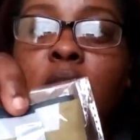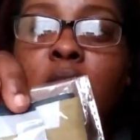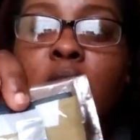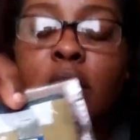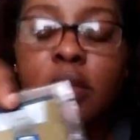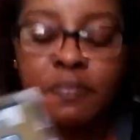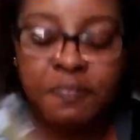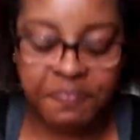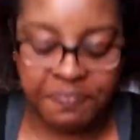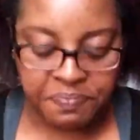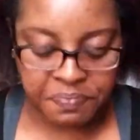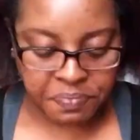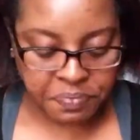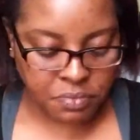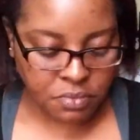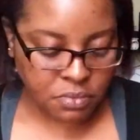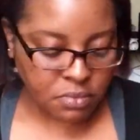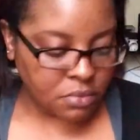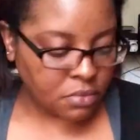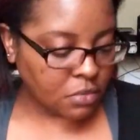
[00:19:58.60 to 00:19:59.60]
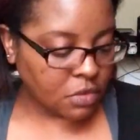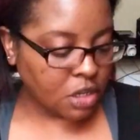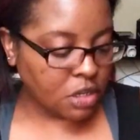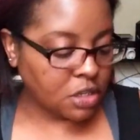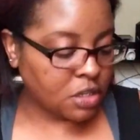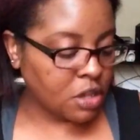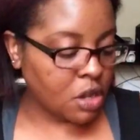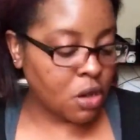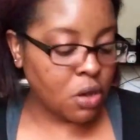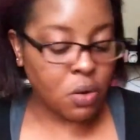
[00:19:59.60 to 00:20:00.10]
that.
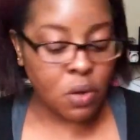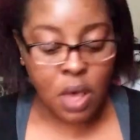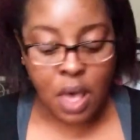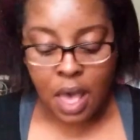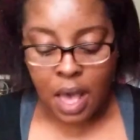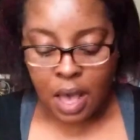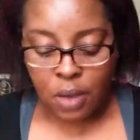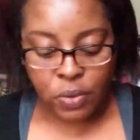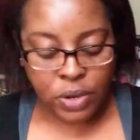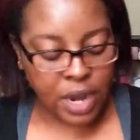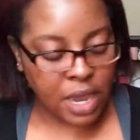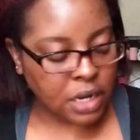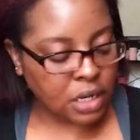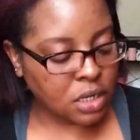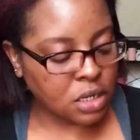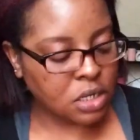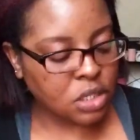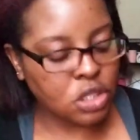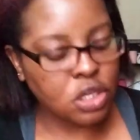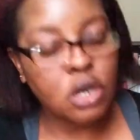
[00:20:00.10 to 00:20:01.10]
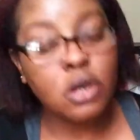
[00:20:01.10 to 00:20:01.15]
So when I looked